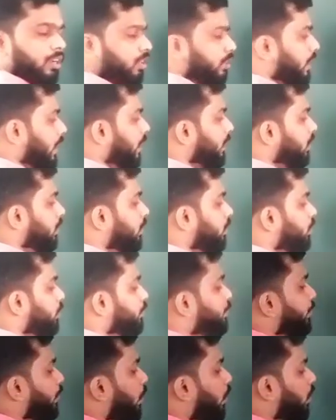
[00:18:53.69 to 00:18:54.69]
Then
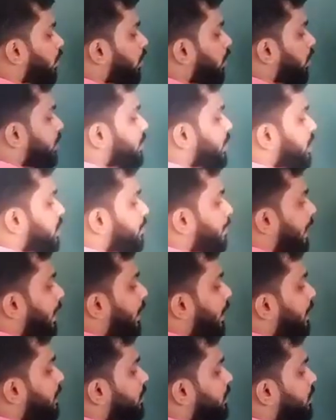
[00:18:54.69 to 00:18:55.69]
6
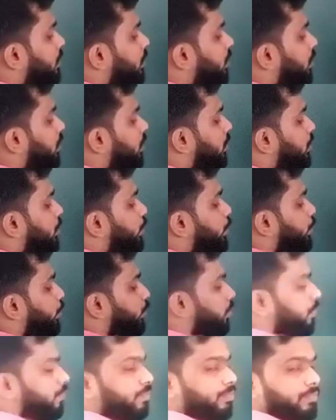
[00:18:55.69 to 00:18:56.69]
minus
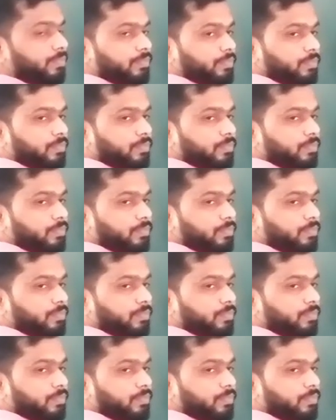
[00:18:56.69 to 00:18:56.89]
2